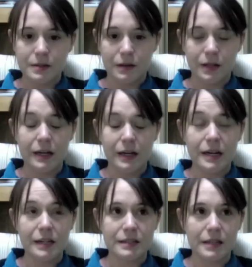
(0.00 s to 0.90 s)

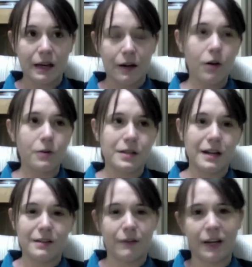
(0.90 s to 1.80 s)
He said, oh,
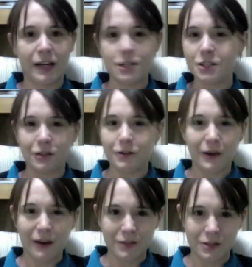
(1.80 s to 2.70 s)
today's a vacation, you don't
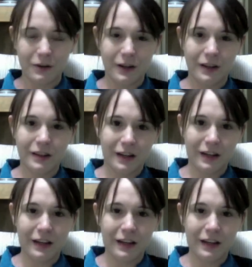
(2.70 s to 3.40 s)
have to do anything.